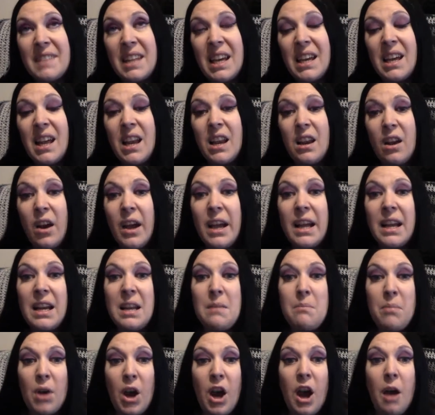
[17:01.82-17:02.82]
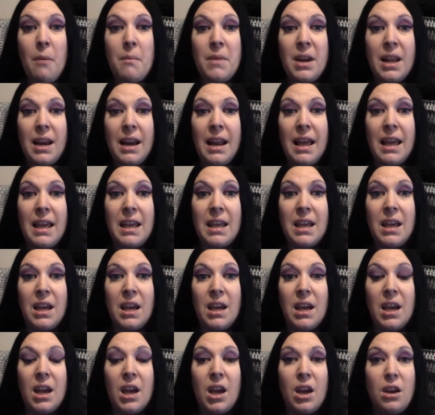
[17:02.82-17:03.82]
likely permanently.
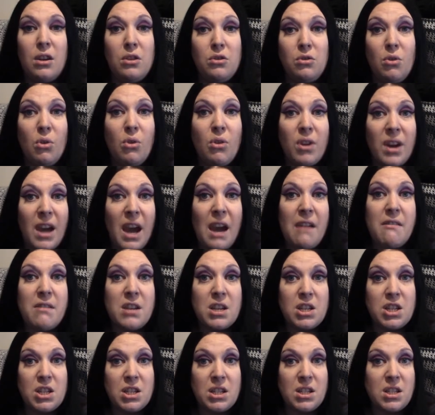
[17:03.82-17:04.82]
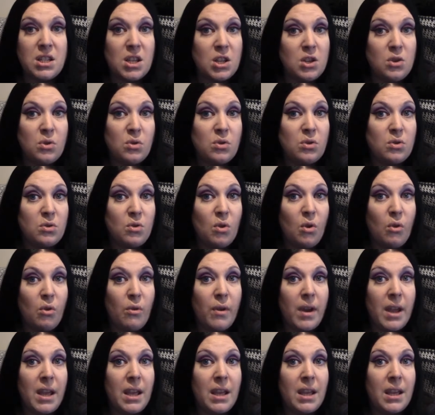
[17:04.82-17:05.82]
Your characters and your
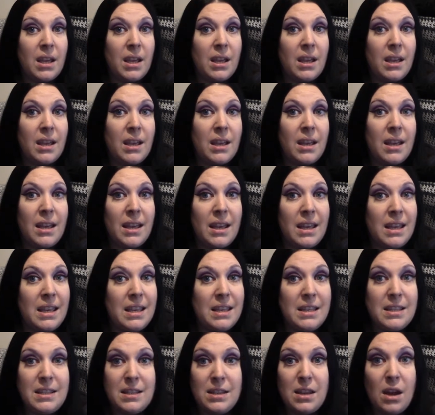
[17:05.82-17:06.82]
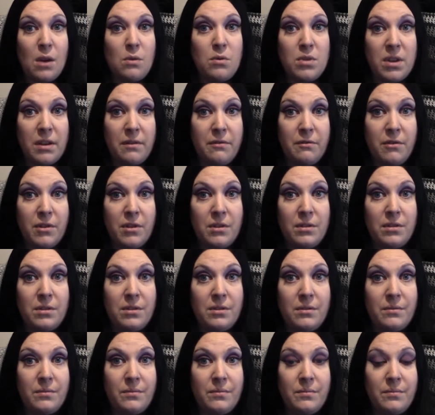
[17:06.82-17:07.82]
story is no different.
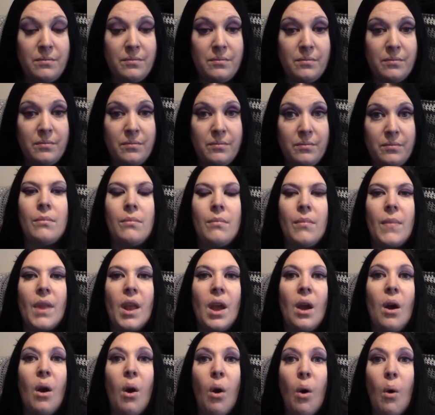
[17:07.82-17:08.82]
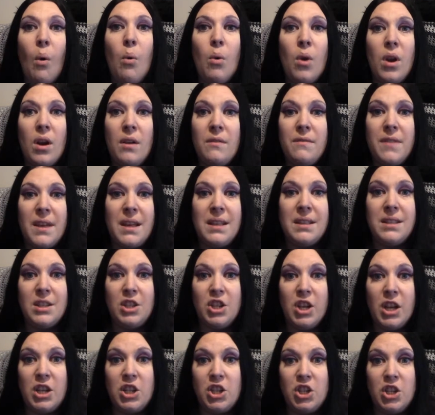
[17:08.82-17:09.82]
All of these
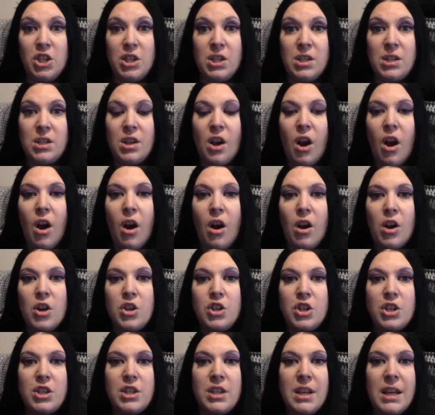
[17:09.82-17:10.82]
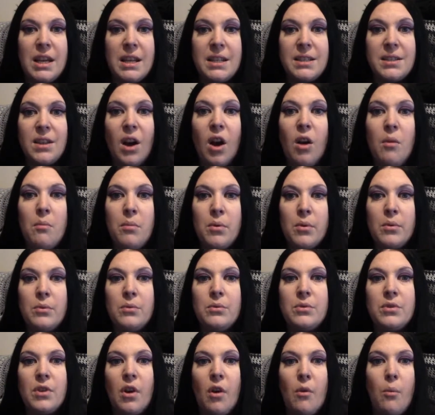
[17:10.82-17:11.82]
suggestions are just
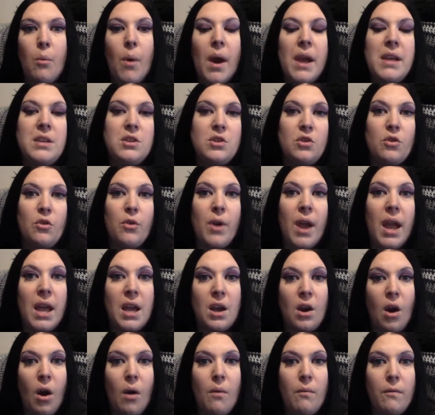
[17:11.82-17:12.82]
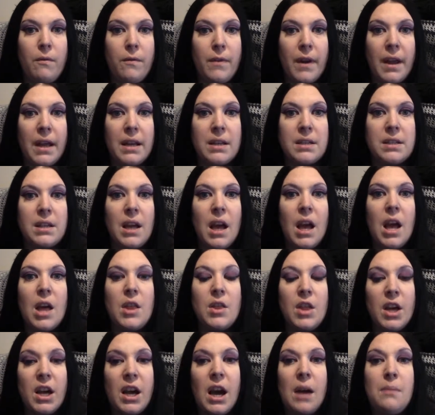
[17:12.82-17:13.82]
examples of ways to create conflict
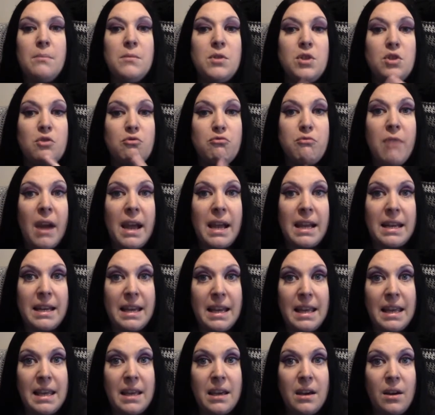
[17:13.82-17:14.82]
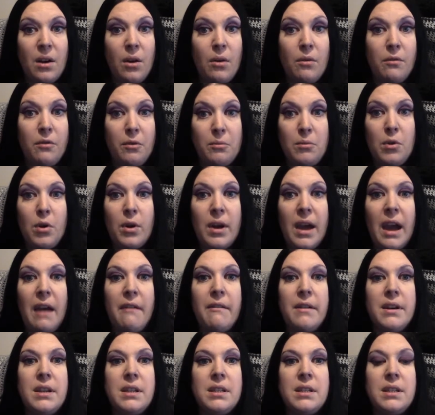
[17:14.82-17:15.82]
that comes directly from your
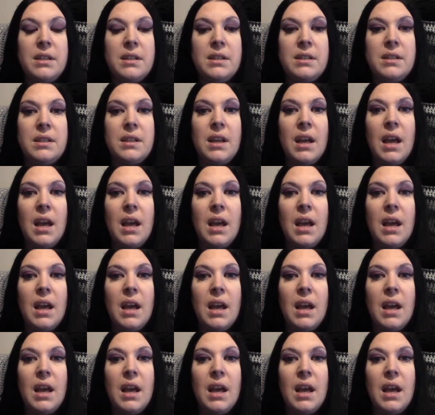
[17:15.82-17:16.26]
characters,